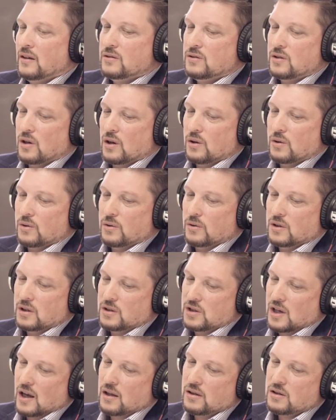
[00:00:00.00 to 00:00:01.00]
So the
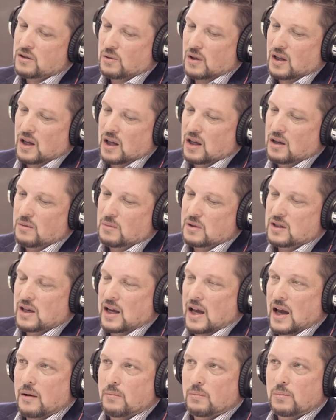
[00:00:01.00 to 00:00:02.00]
challenge with him is
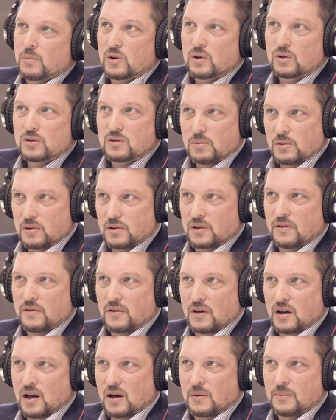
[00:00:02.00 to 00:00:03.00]
he had multiple
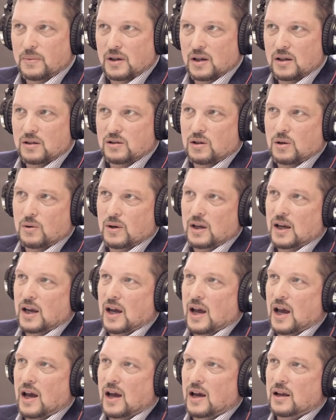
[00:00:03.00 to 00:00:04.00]
different companies. So he
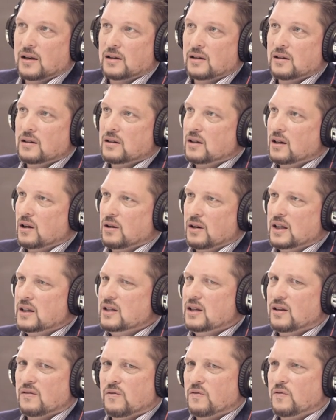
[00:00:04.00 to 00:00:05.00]
had, you know, he
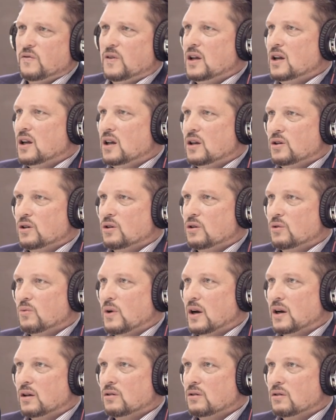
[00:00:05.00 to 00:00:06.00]
didn't fit into your
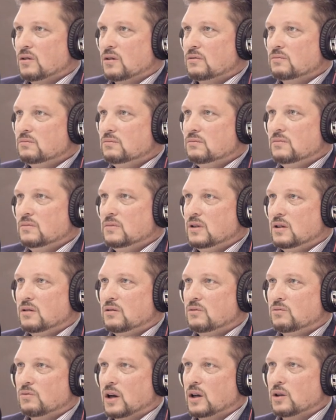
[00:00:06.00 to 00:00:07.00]
regular
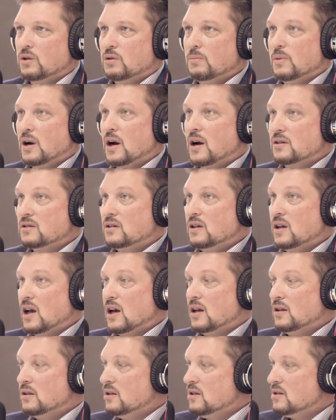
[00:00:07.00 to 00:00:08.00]
regular box. He
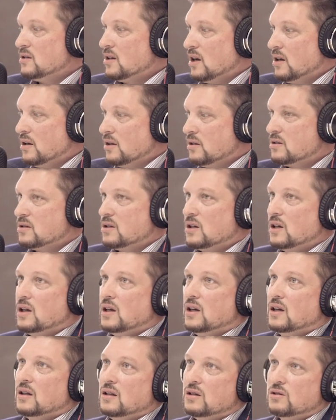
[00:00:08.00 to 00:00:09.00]
had this
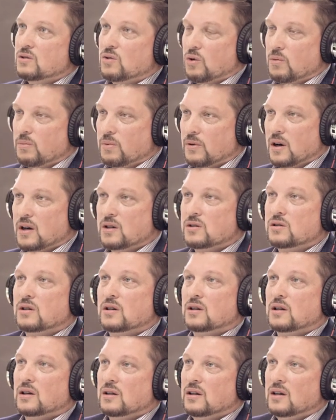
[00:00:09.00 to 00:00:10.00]
LLC and this
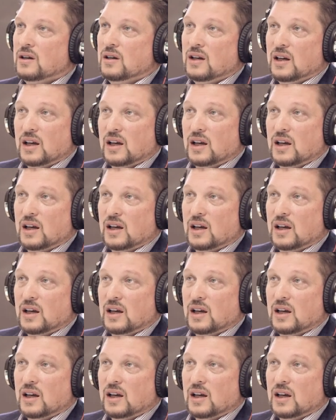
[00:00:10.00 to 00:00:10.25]
corporation.